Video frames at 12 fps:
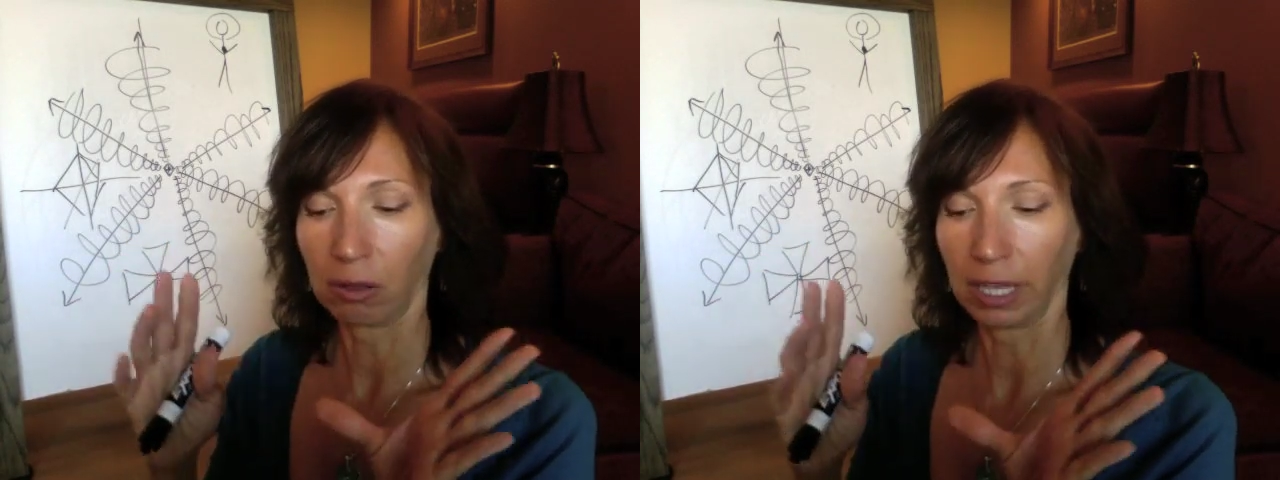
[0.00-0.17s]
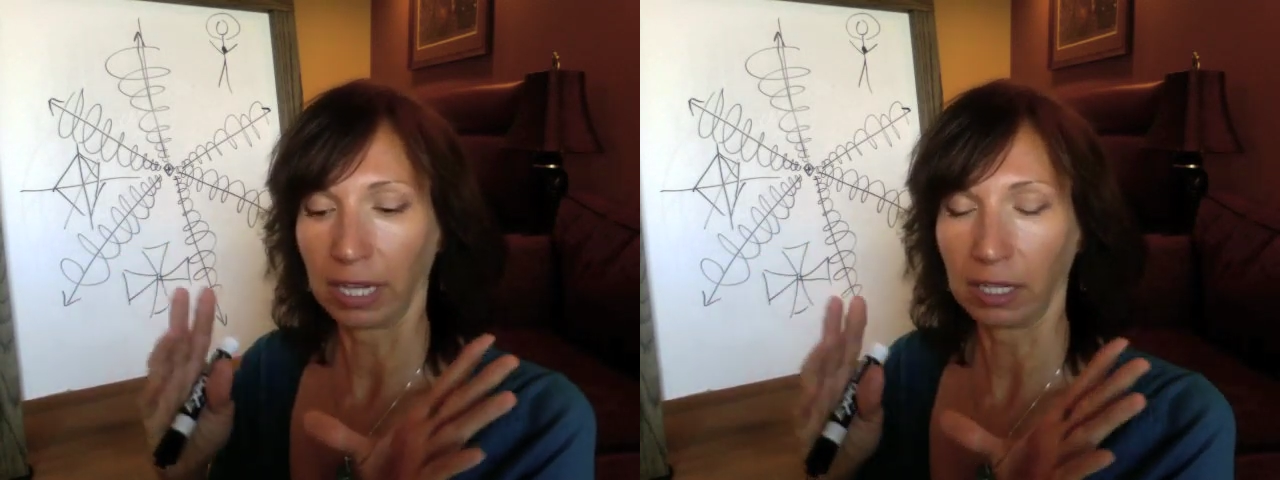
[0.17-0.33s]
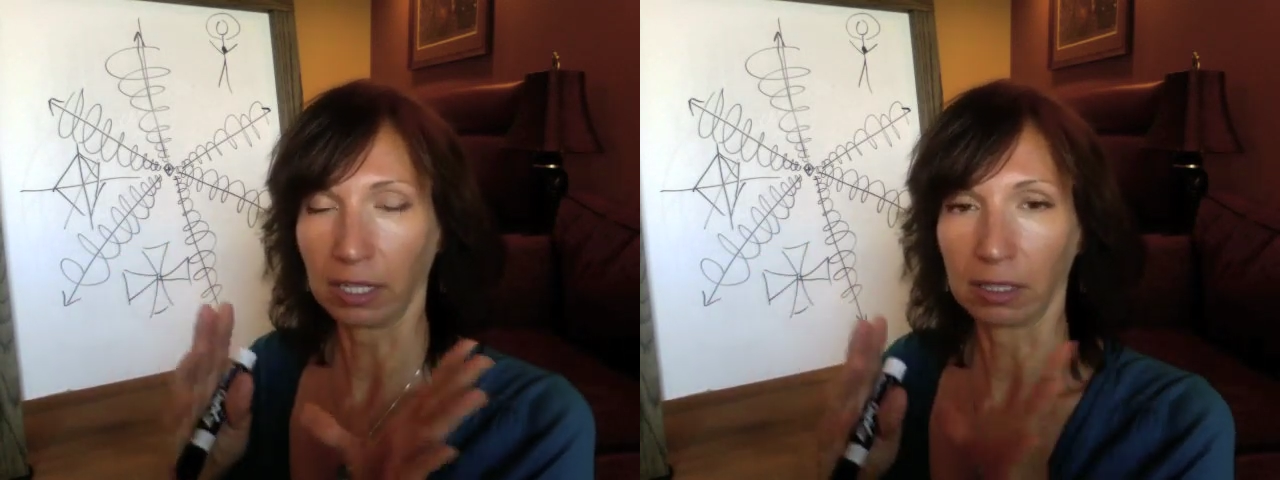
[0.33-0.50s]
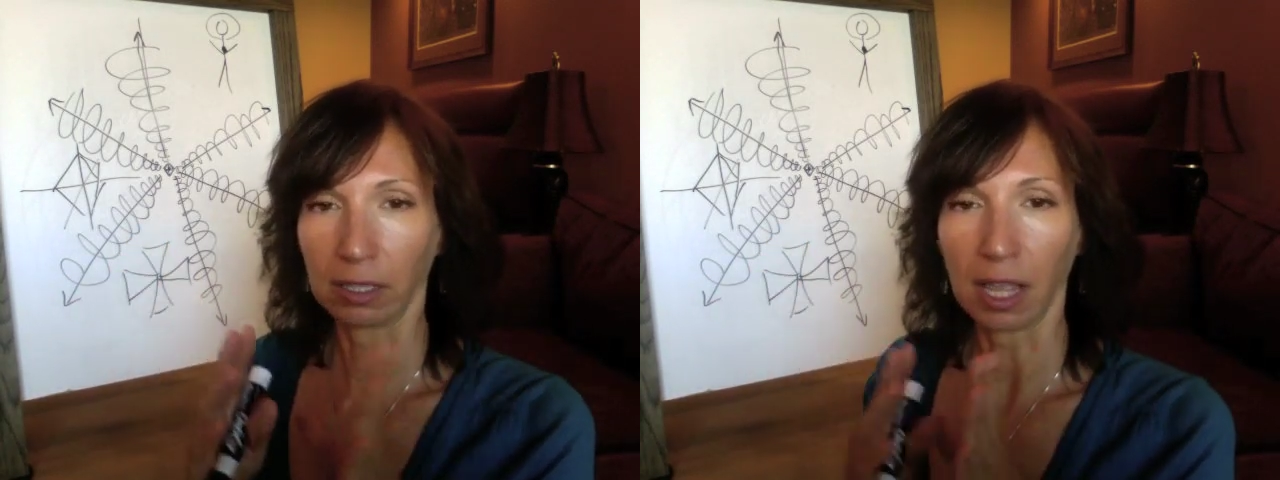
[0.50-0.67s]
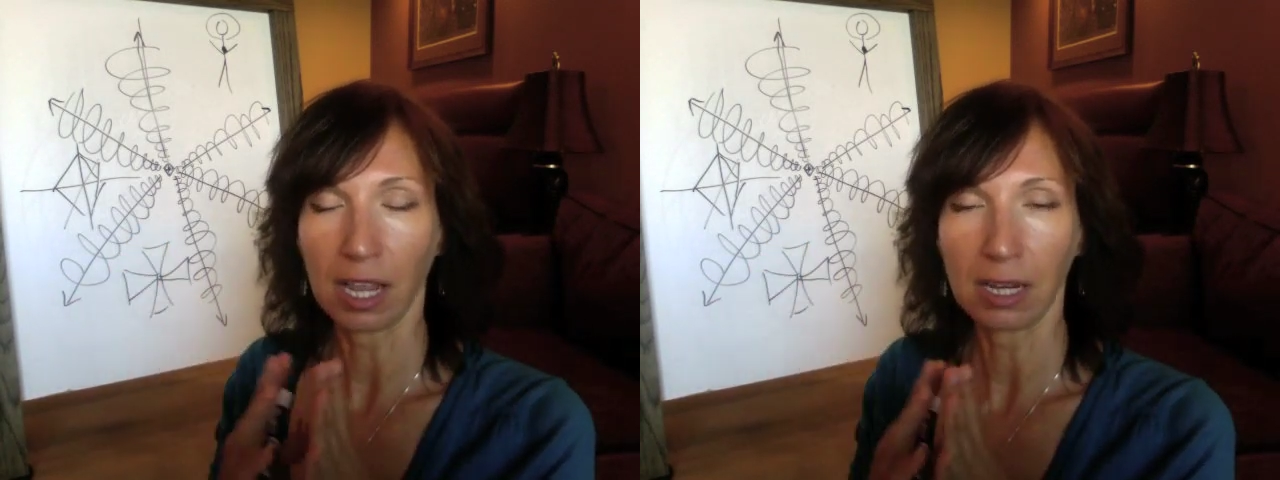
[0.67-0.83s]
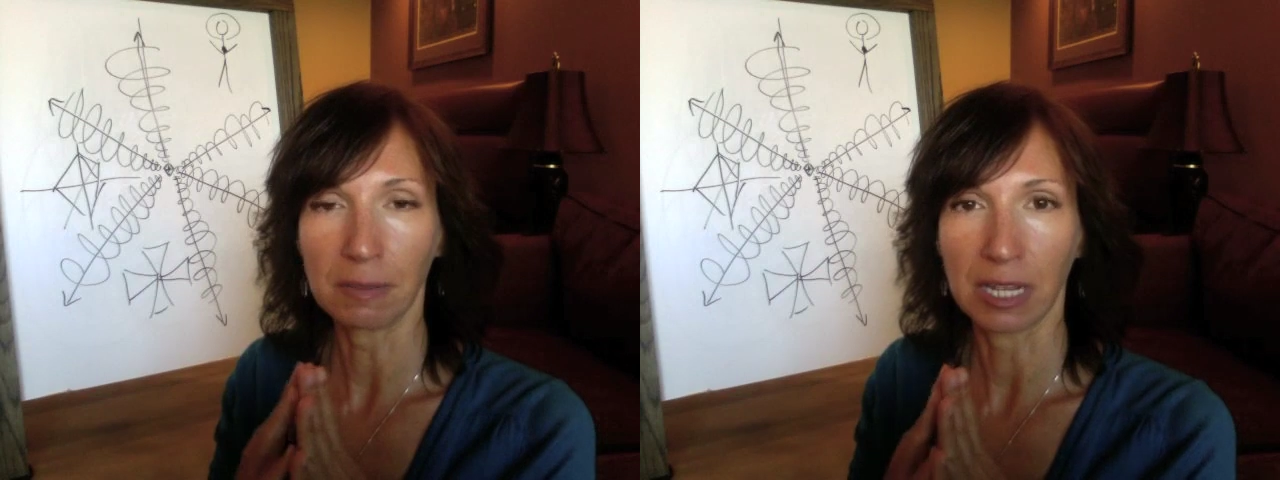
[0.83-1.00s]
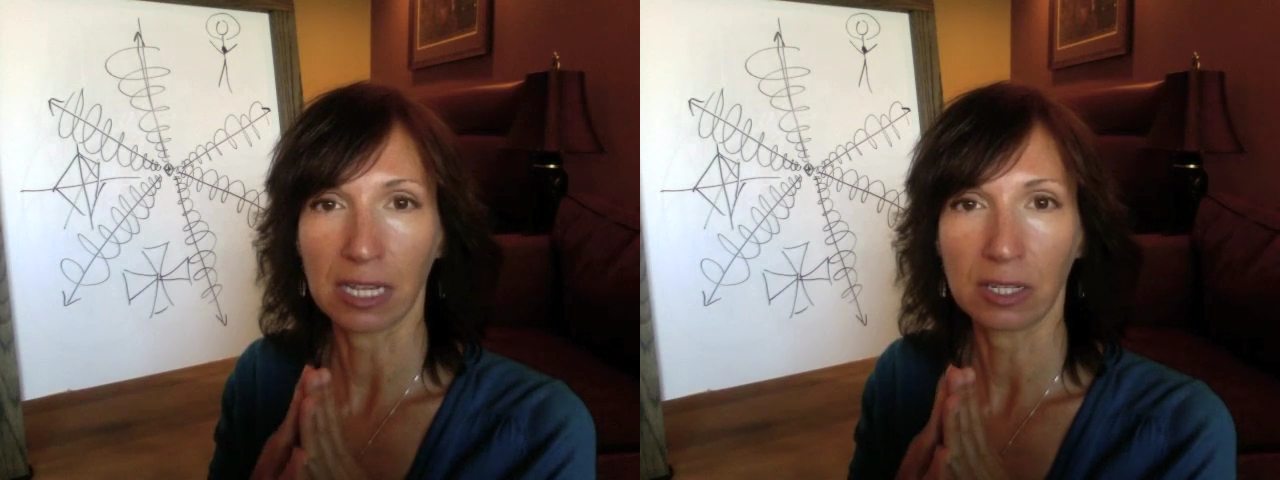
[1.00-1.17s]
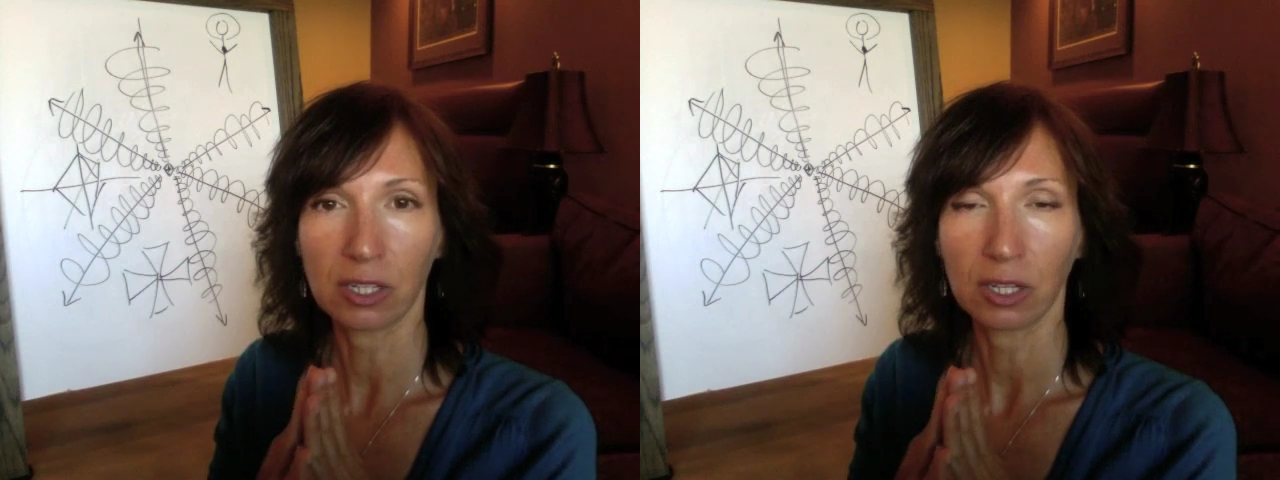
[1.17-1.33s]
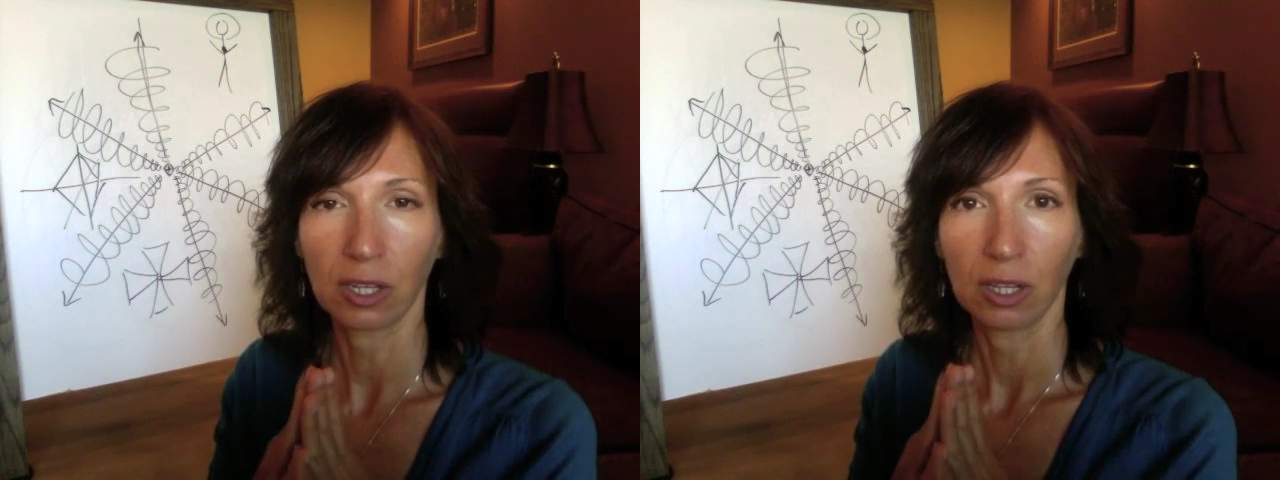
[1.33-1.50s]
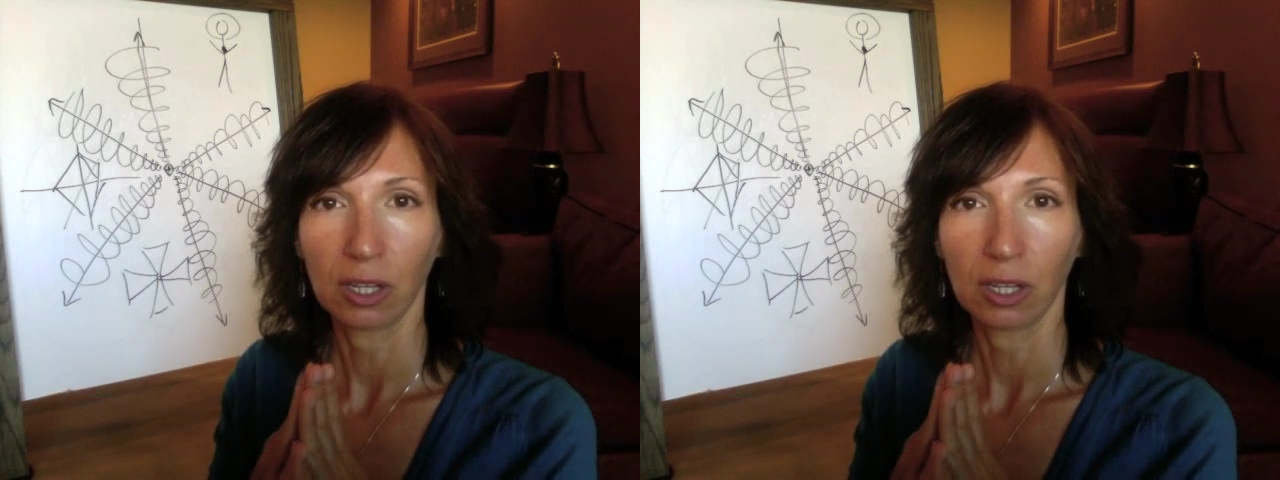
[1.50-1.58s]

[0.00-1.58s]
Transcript: get in alignment,